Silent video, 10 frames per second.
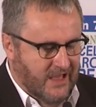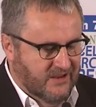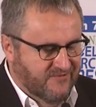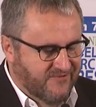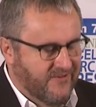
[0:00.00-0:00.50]
And
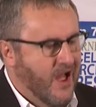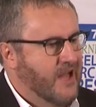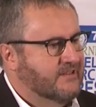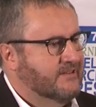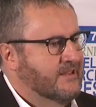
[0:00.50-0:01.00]
in
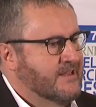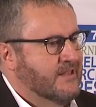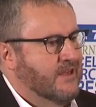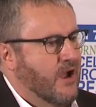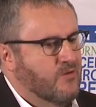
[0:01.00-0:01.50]
fact,
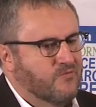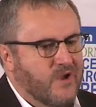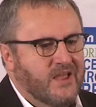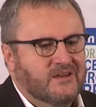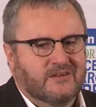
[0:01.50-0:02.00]
that
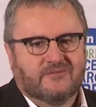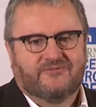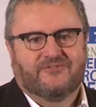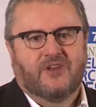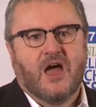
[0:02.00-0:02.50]
red
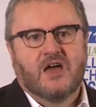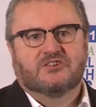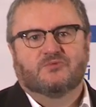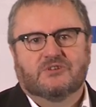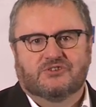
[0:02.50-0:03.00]

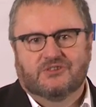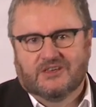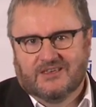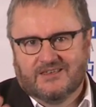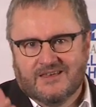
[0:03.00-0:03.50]
flash which
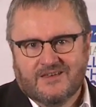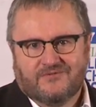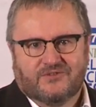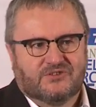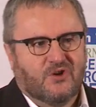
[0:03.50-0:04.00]
the
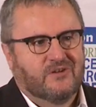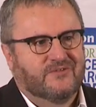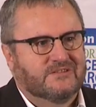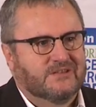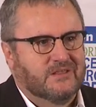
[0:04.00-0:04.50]

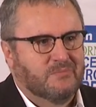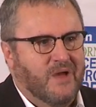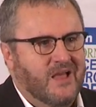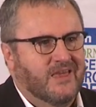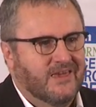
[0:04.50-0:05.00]
photographers at the
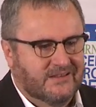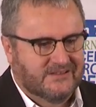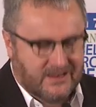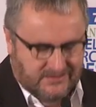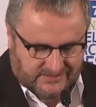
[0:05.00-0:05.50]
back here
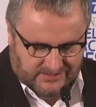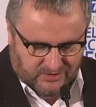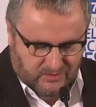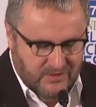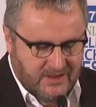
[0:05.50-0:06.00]
tend
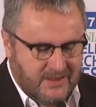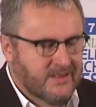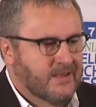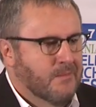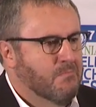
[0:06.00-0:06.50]
to
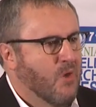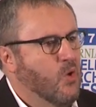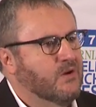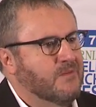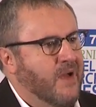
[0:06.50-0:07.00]

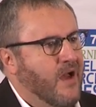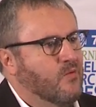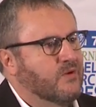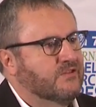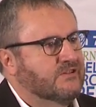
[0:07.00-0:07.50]
moan
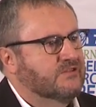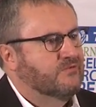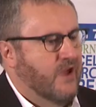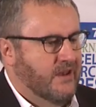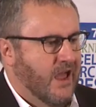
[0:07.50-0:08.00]
about, which is
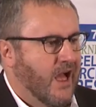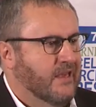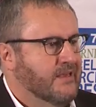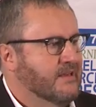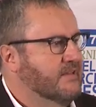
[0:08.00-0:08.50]
red eye,